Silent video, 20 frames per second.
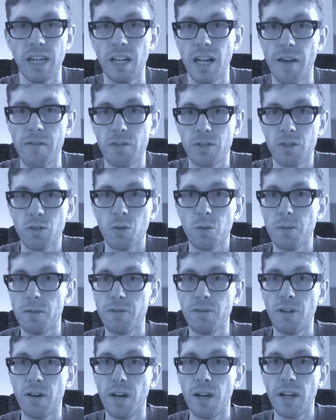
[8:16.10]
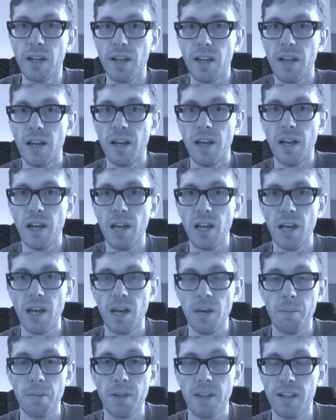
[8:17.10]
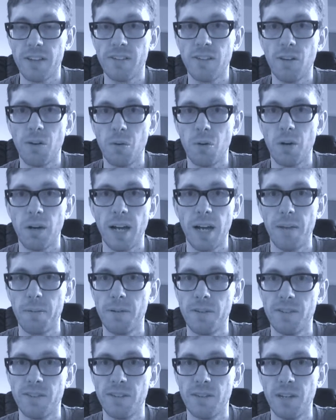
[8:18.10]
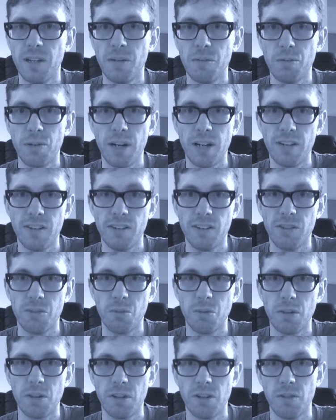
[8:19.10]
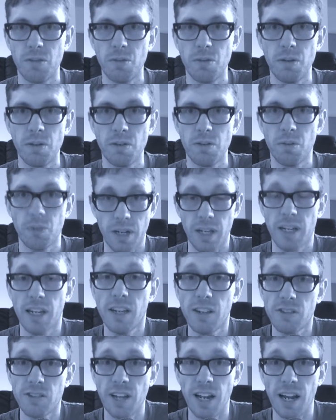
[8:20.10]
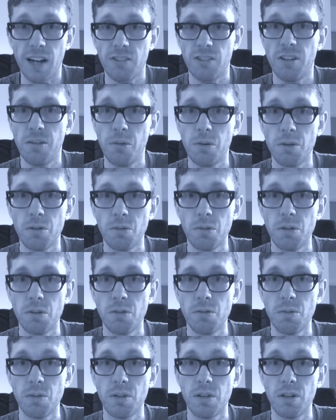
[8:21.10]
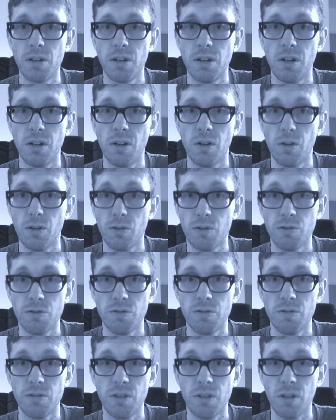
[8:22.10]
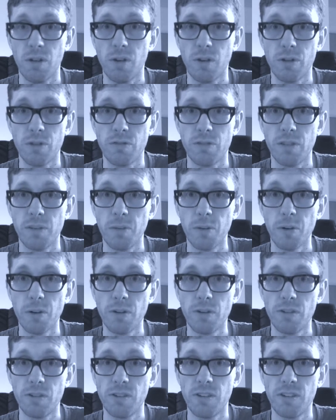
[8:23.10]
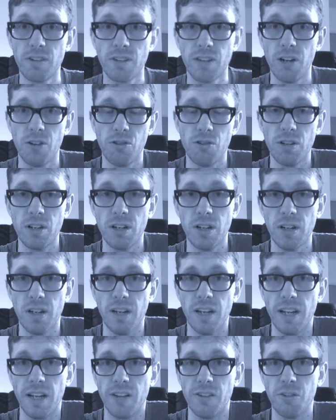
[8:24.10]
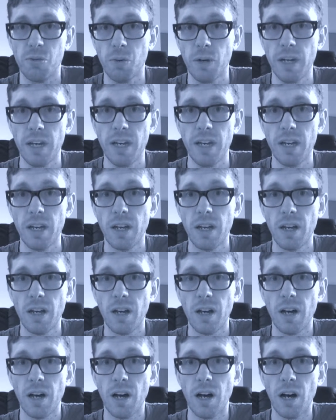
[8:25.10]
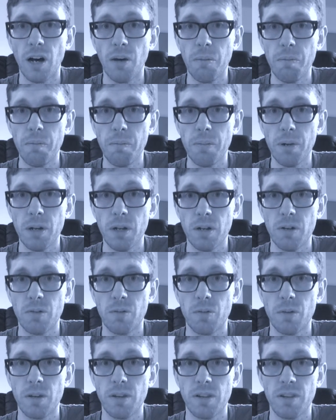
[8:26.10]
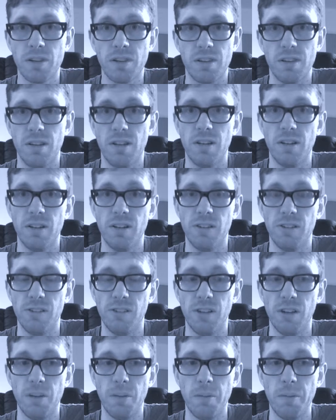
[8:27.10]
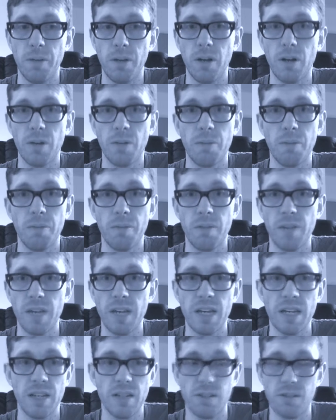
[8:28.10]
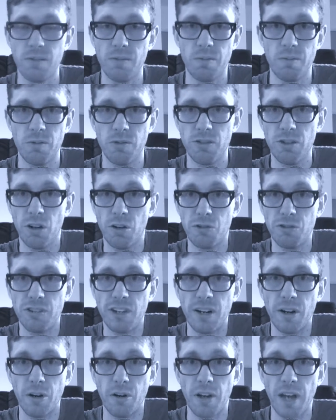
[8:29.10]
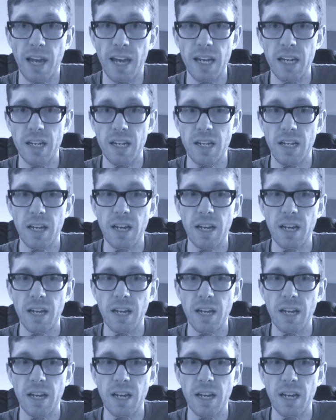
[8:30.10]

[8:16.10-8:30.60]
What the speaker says: everything will be fine. But that's not what happens in practice with what it is actually with a lot of immigrants to this country and elsewhere. But with some, they self-segregate,